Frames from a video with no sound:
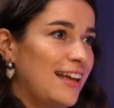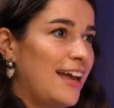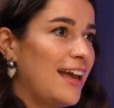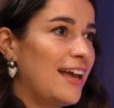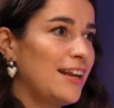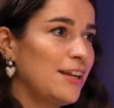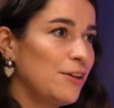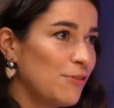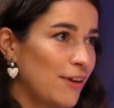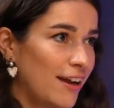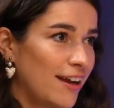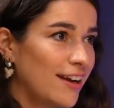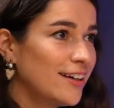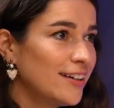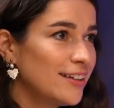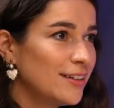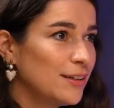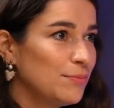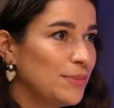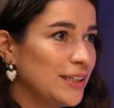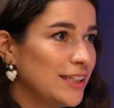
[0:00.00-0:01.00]

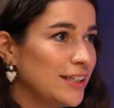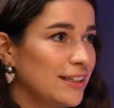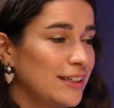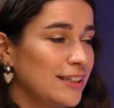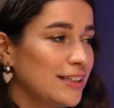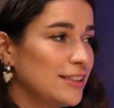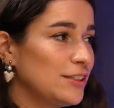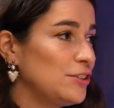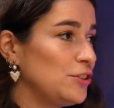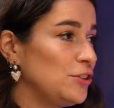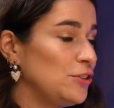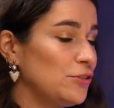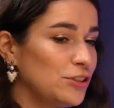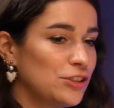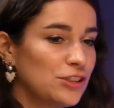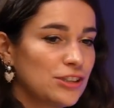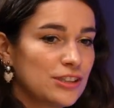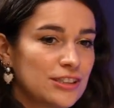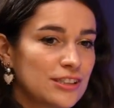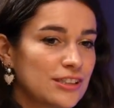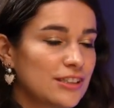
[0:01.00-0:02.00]
anywhere because you're
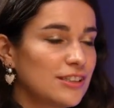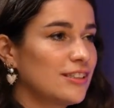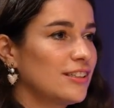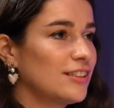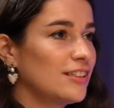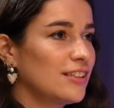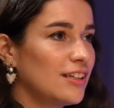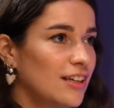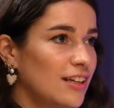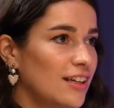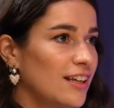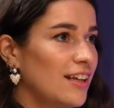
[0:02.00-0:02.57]
just